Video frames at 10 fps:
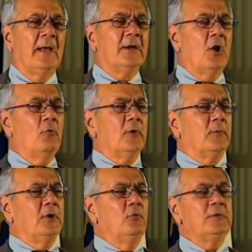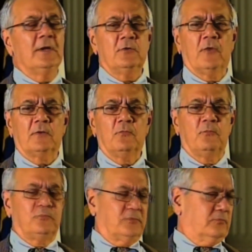Frank had announced his
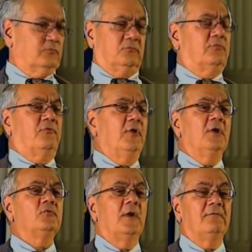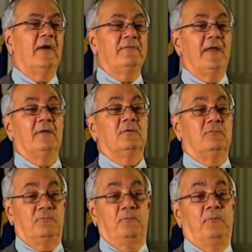retirement, and uh, the
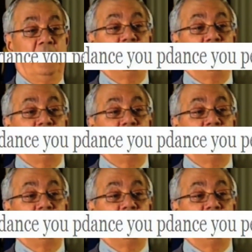Tennessee Tea